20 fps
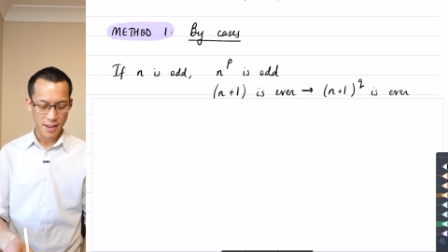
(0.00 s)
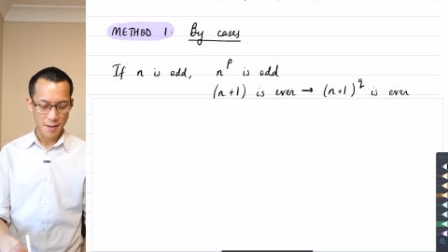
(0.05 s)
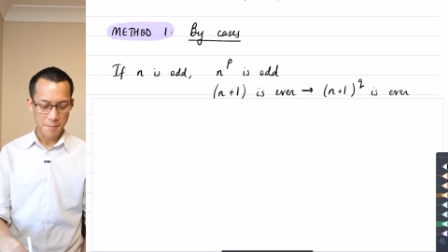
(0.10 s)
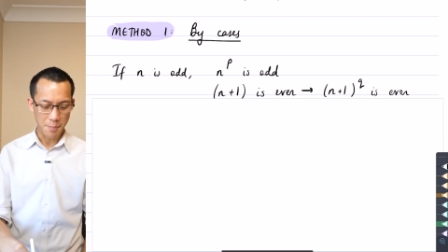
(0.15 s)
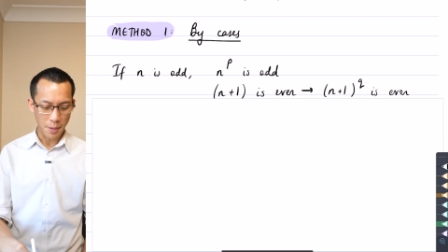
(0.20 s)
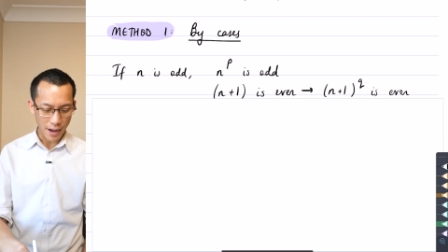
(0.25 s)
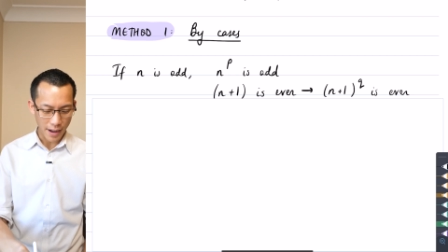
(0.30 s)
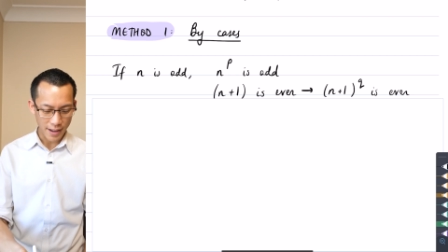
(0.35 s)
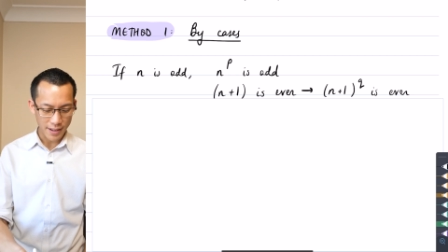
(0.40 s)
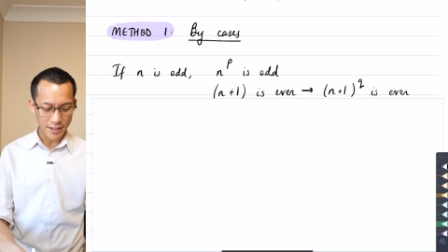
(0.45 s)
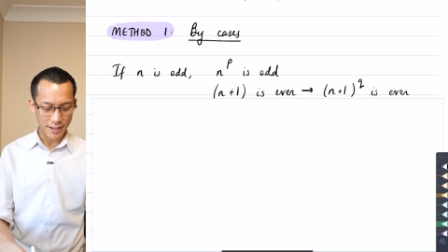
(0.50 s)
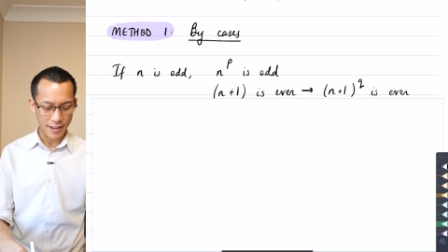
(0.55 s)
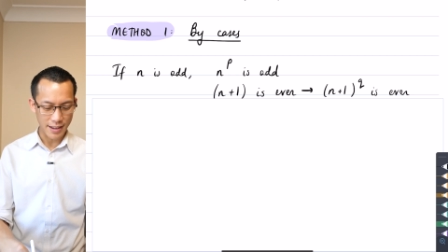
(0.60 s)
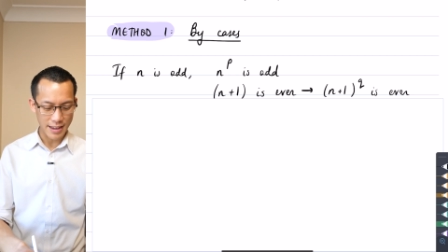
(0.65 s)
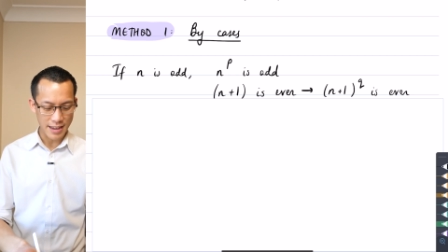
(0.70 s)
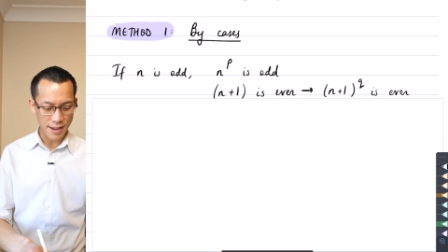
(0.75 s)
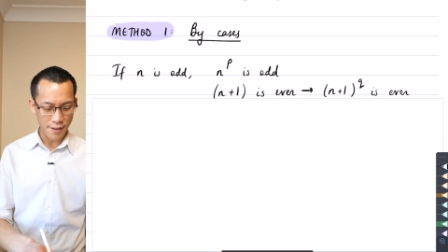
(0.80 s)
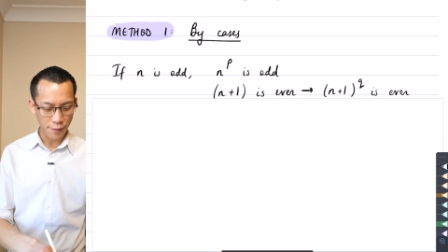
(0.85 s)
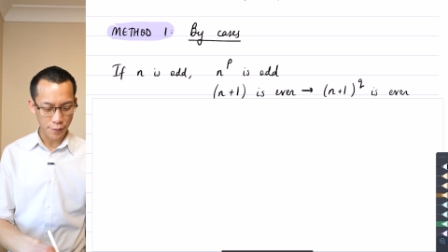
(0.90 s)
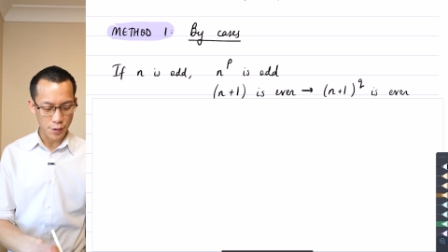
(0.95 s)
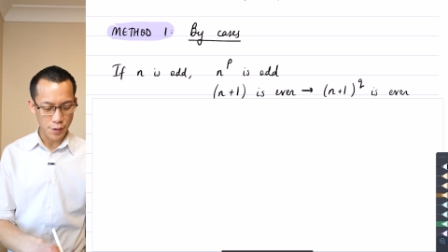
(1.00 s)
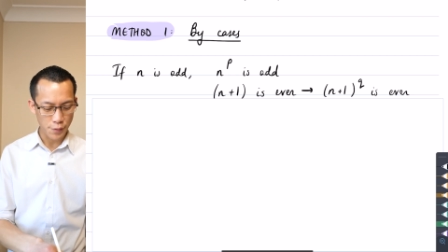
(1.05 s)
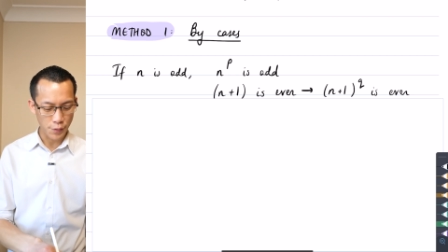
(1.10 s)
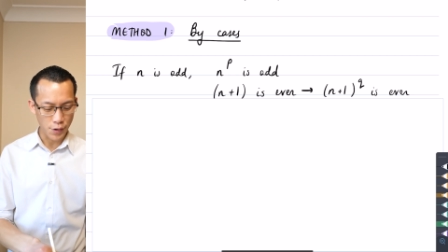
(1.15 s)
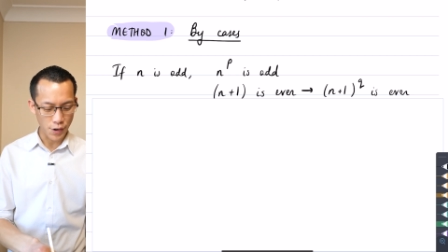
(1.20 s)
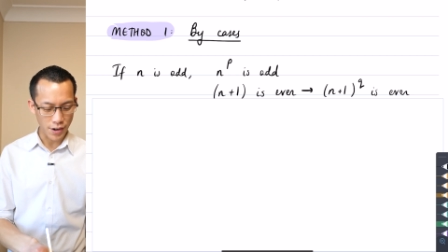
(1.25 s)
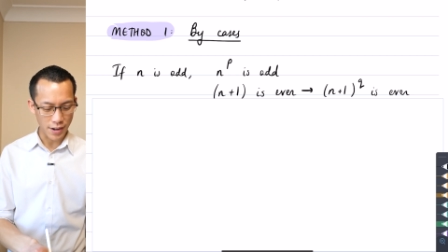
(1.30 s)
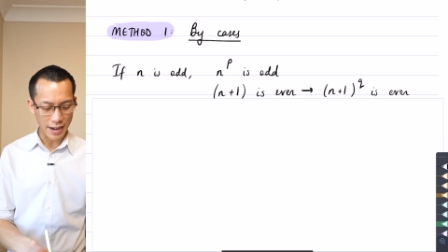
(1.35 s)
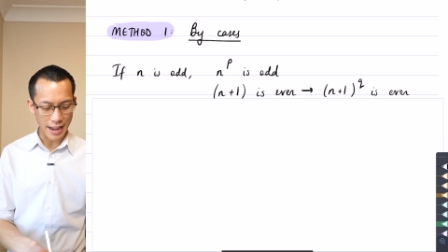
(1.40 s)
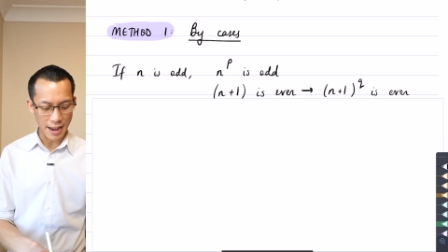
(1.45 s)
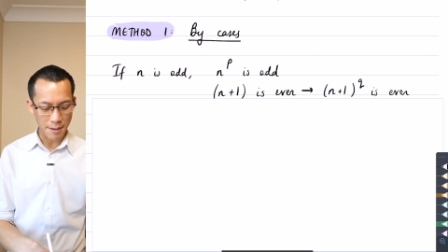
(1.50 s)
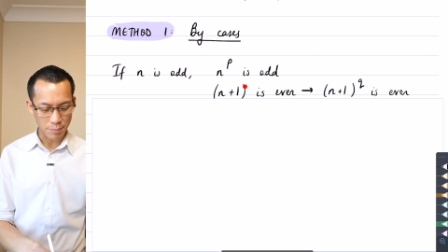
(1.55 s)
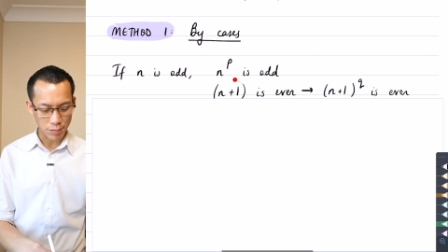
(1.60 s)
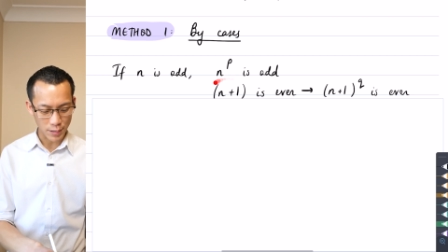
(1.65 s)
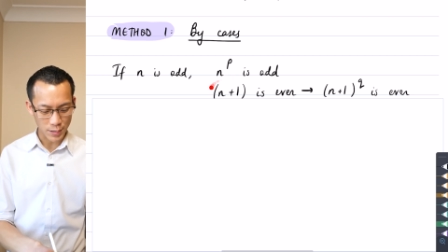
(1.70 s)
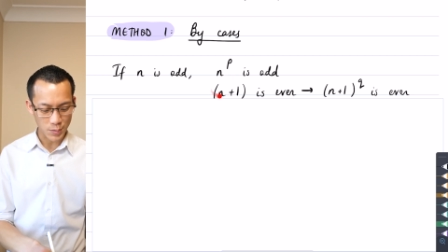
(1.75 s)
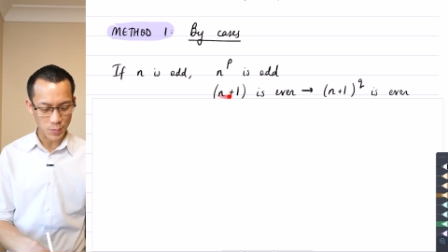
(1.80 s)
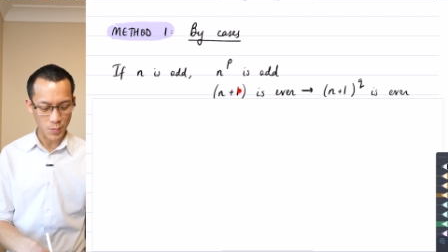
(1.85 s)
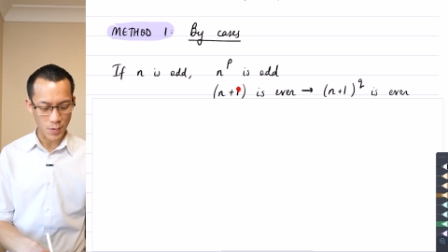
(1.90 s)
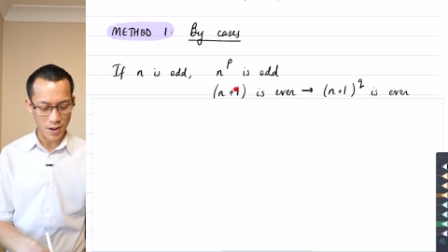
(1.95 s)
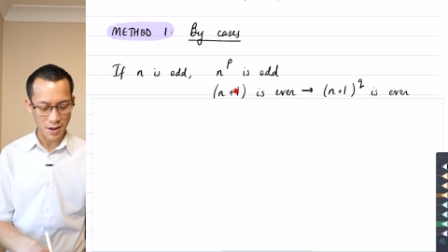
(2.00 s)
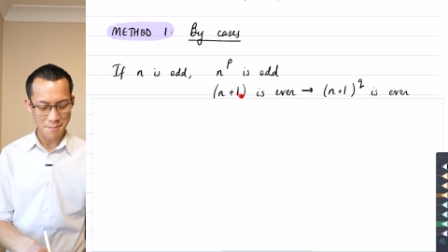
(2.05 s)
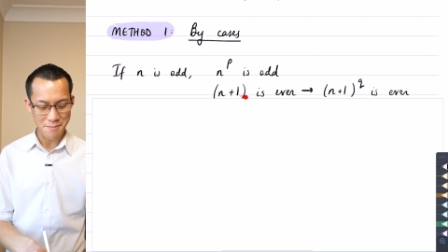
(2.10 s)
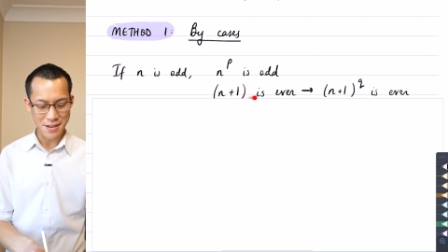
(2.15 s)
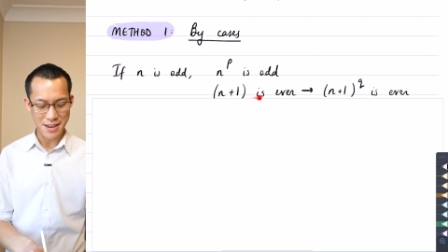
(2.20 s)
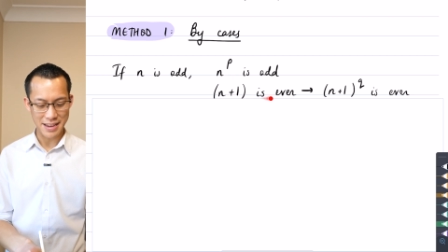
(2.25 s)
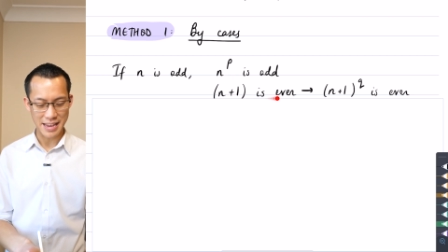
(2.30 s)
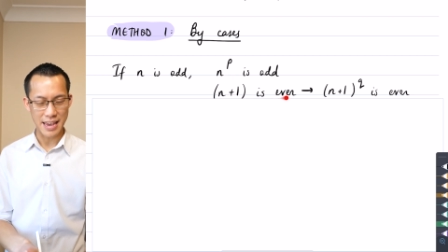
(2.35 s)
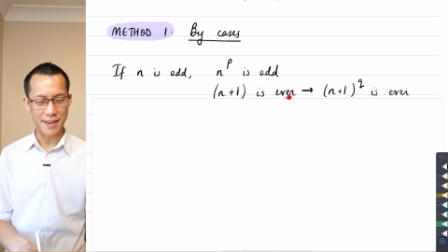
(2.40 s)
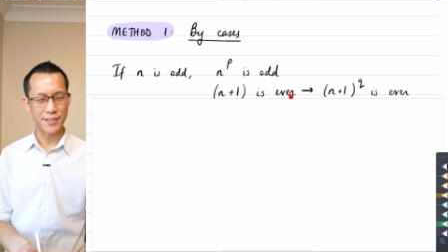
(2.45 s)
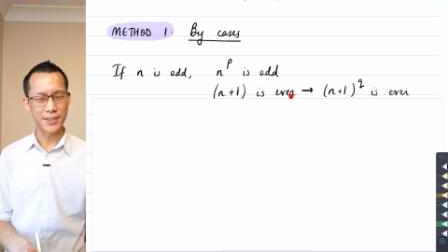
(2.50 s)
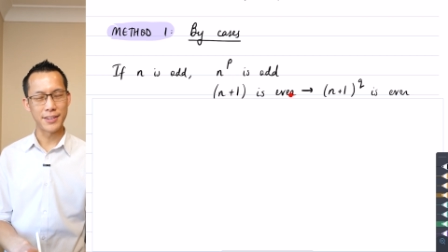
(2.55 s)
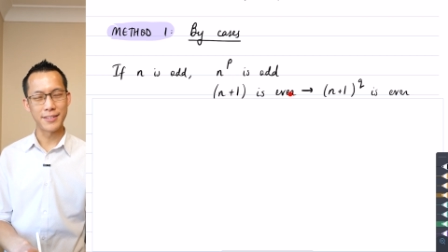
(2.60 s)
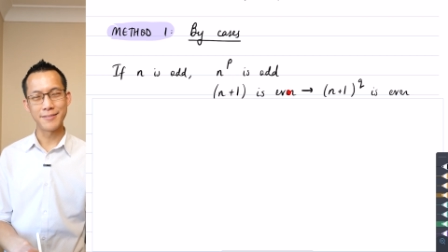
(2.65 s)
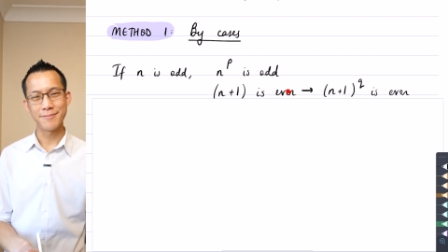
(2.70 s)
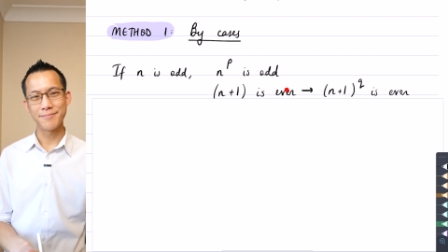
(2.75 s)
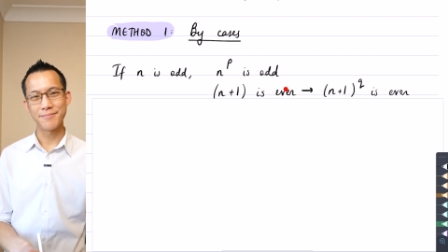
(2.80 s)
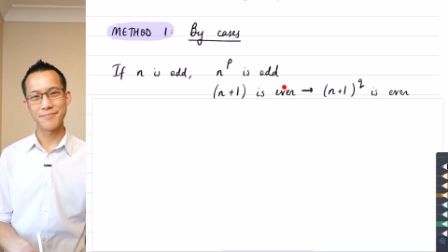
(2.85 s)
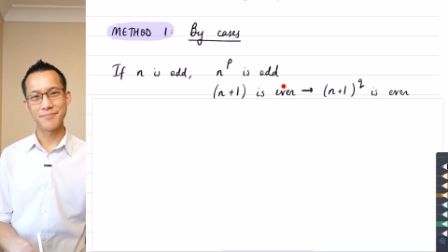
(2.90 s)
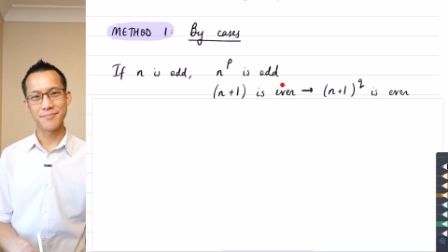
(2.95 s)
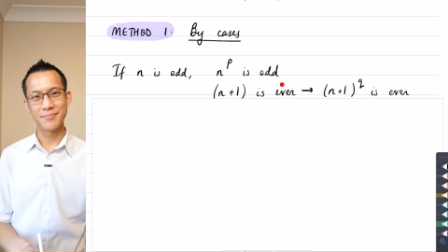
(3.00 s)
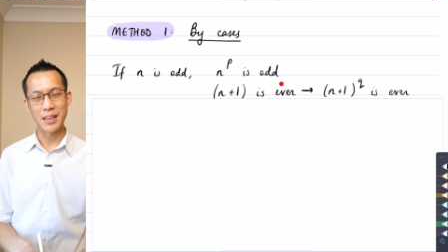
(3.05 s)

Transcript: But if you've got n plus 1 being even,